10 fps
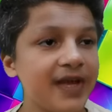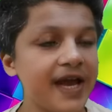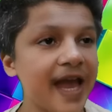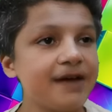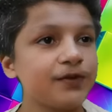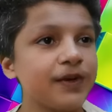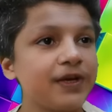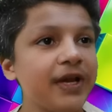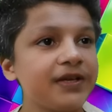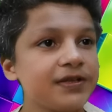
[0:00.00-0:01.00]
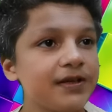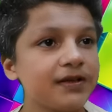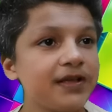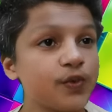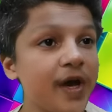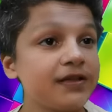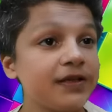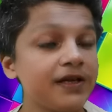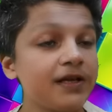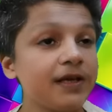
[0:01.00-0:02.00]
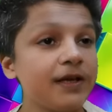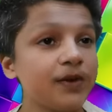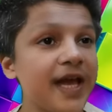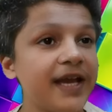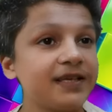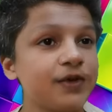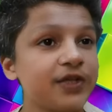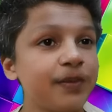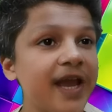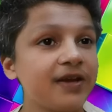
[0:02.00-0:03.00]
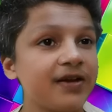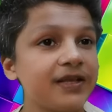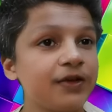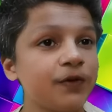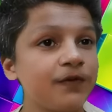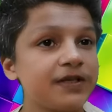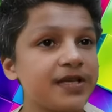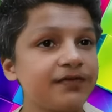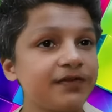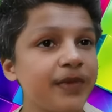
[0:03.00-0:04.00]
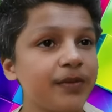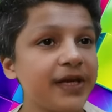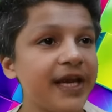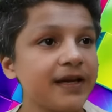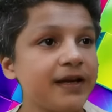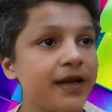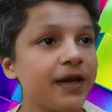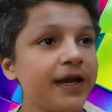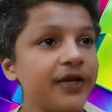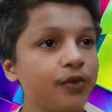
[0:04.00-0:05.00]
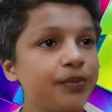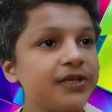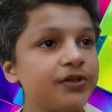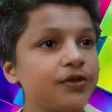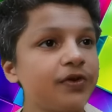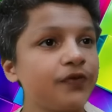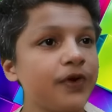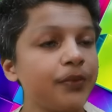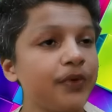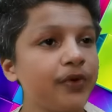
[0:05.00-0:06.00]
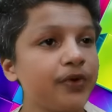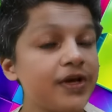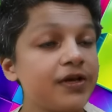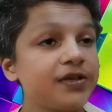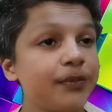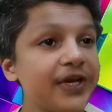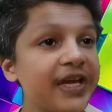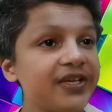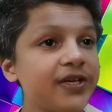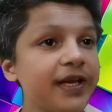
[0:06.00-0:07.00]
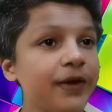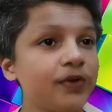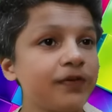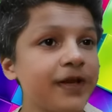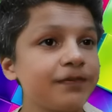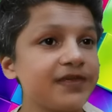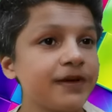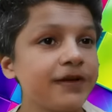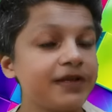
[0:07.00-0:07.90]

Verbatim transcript: I have to admit, this was a really cool idea to expand on the universe of the Mummy and it opened the door for more some potentially cool films.